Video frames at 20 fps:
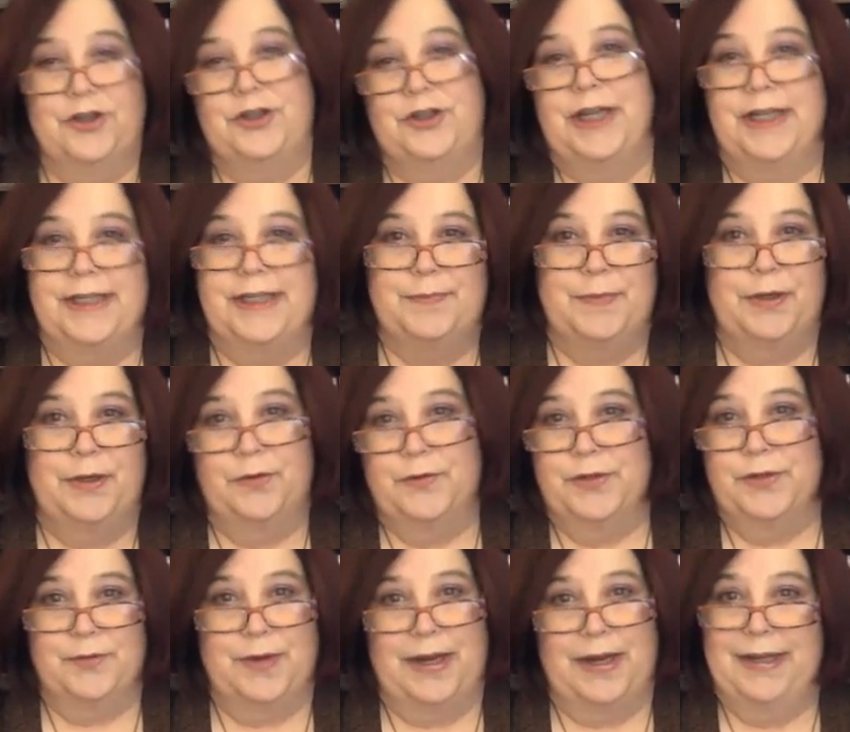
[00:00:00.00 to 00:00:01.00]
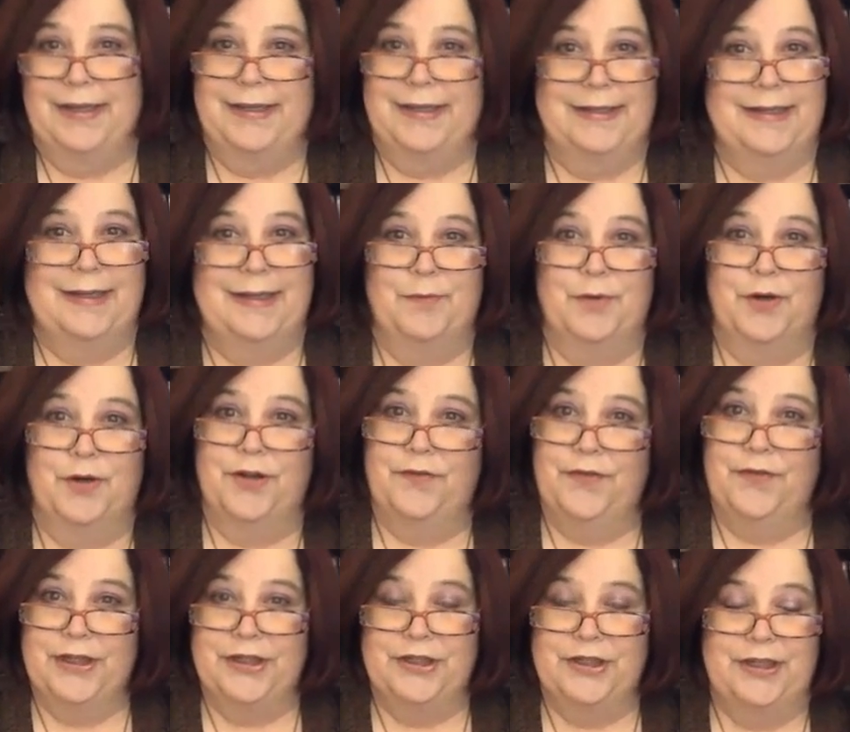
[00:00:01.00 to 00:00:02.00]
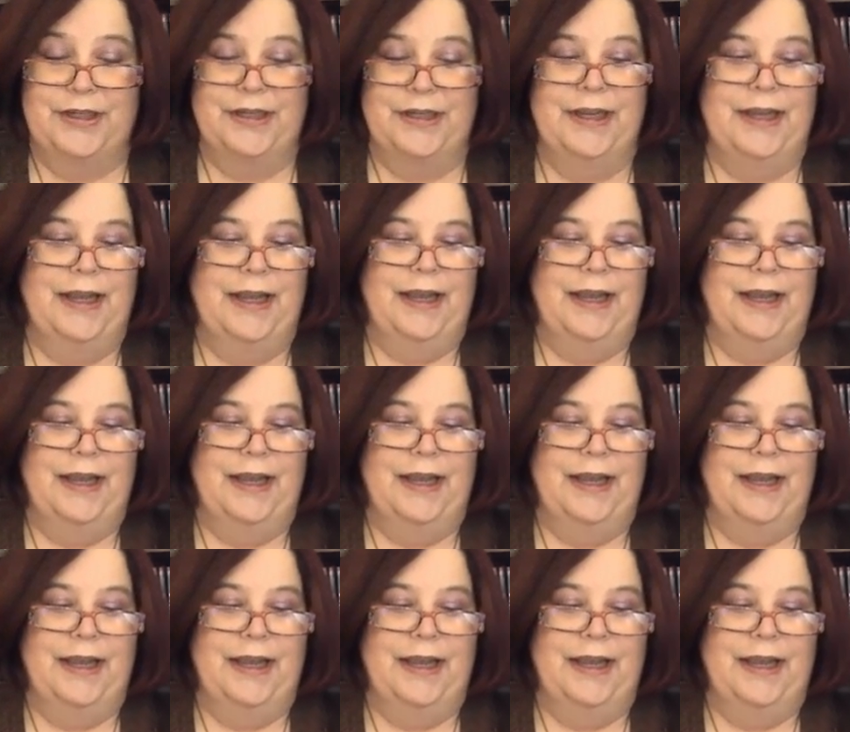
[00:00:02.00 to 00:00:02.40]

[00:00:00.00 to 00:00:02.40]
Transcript: Shakespeare was writing contemporary fiction.